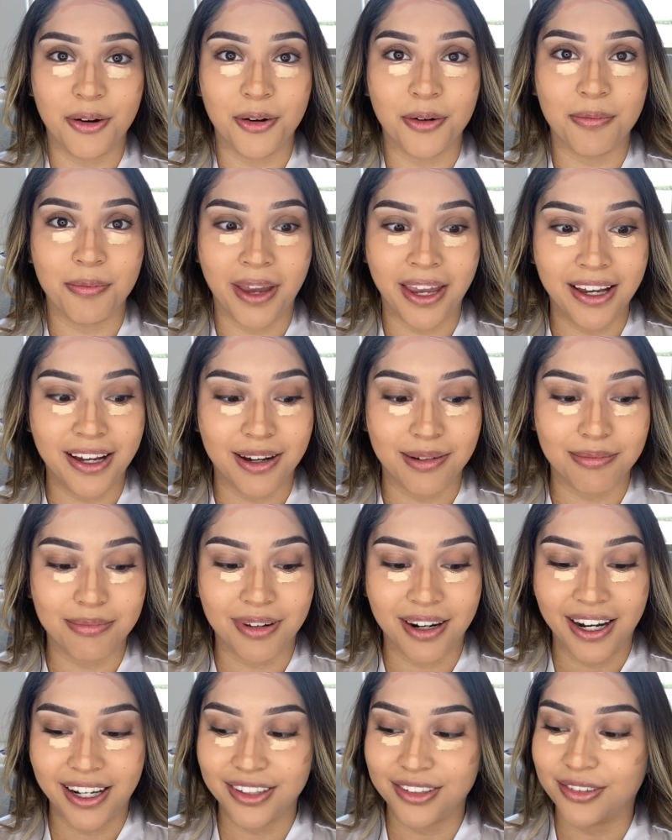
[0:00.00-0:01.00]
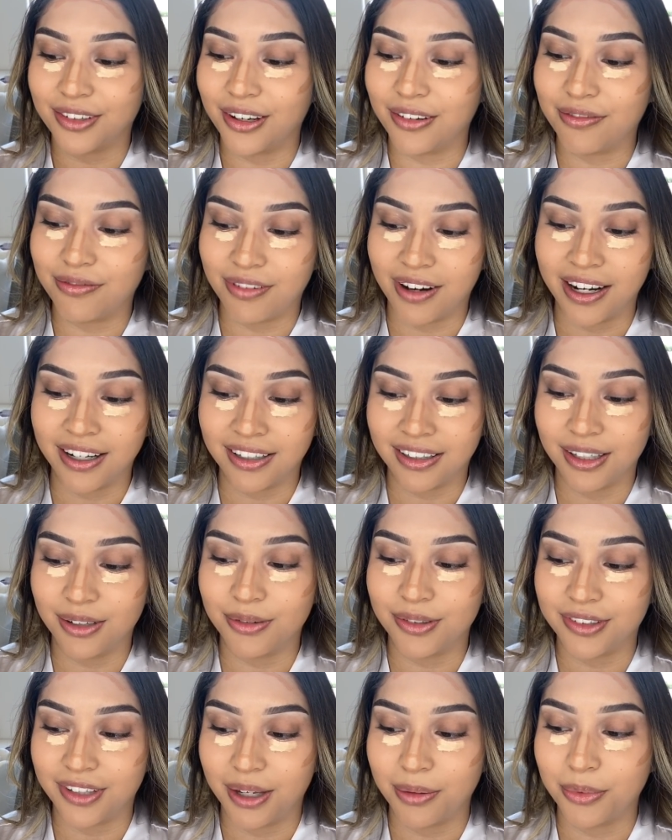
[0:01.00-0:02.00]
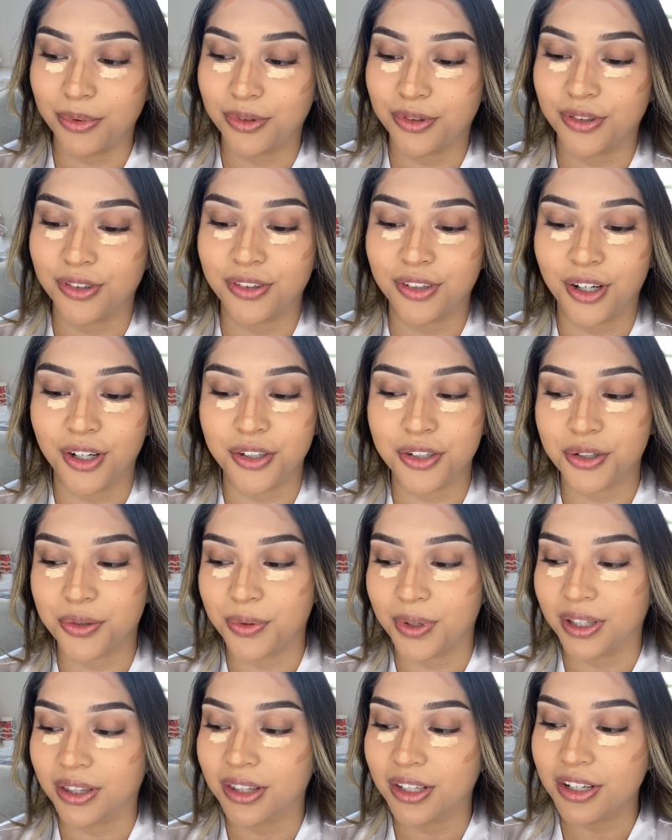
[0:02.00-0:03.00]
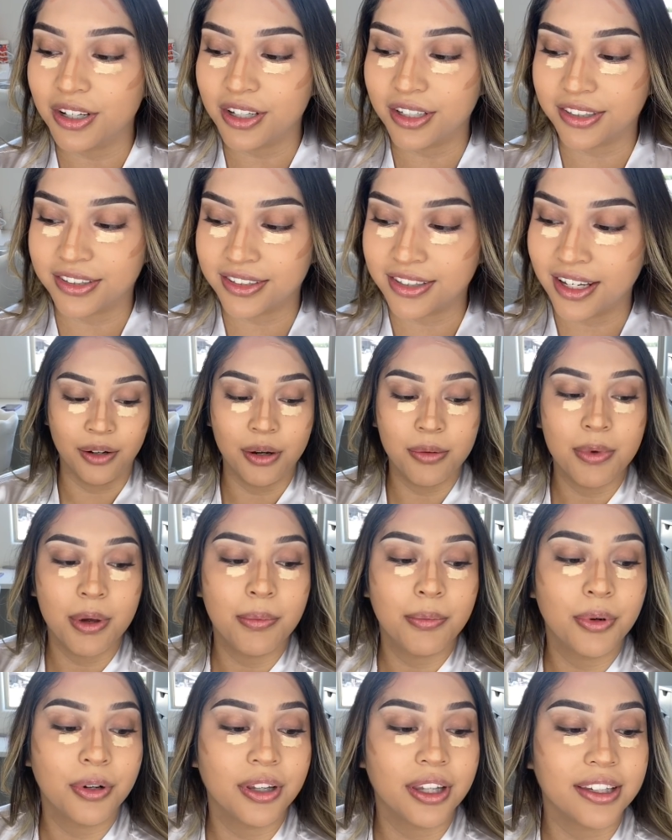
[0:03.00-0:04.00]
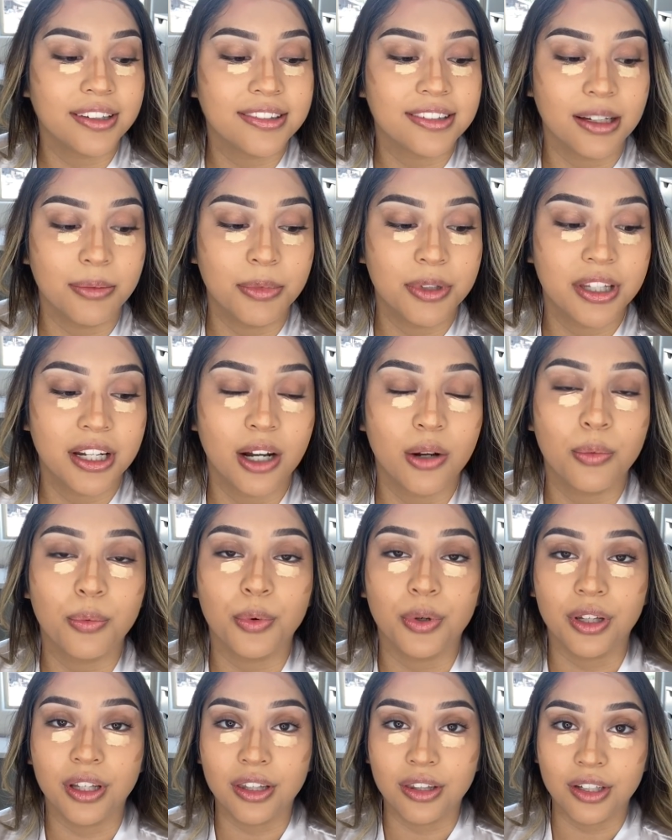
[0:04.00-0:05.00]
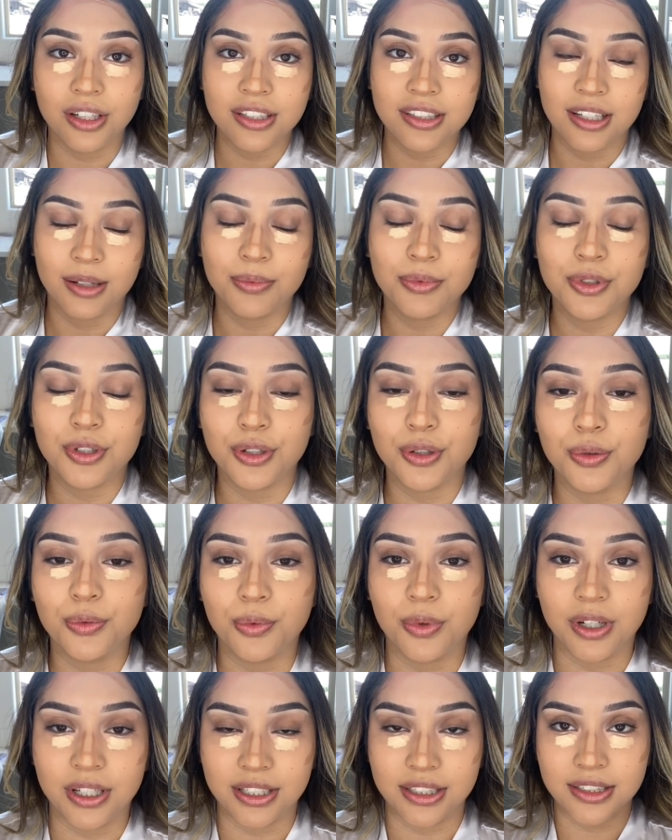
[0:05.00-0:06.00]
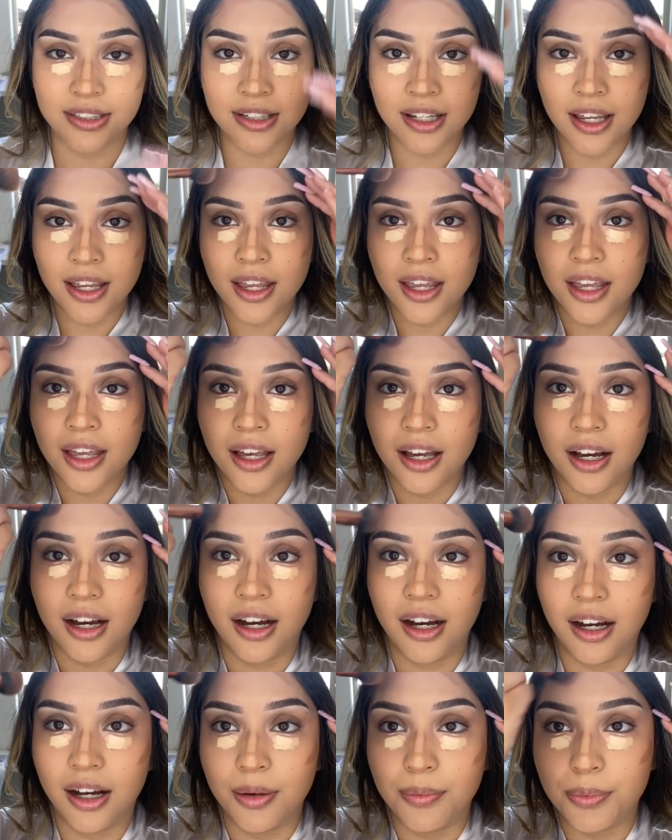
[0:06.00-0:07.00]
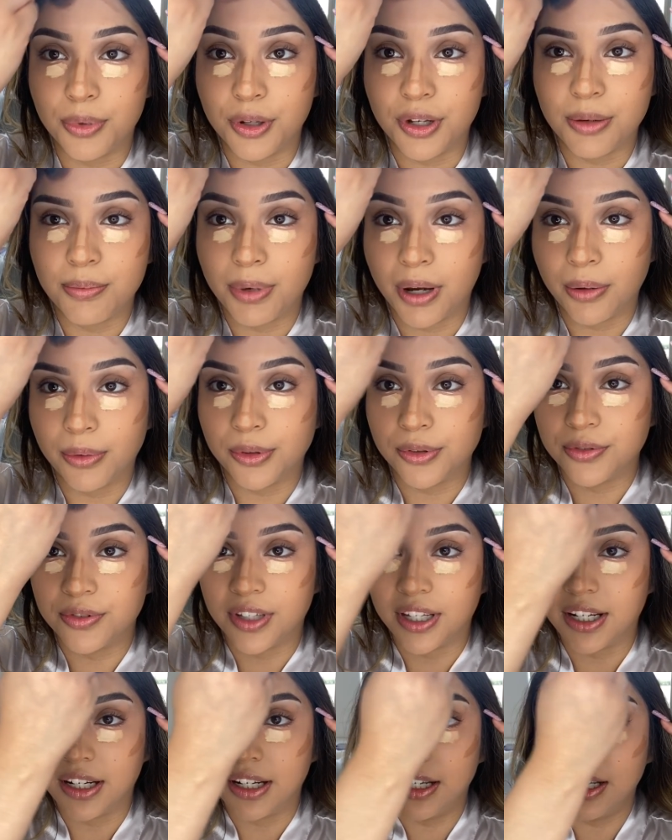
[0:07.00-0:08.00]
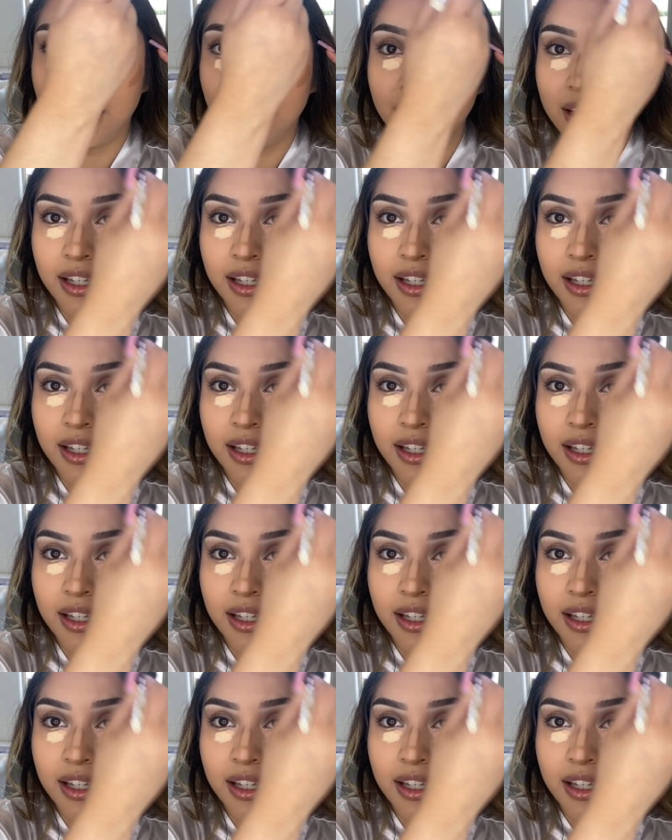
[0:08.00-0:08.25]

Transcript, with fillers: own makeup, right? So I finally was able to start doing looks. I remember like someone that I really looked up to was um, Beauty by Rosita.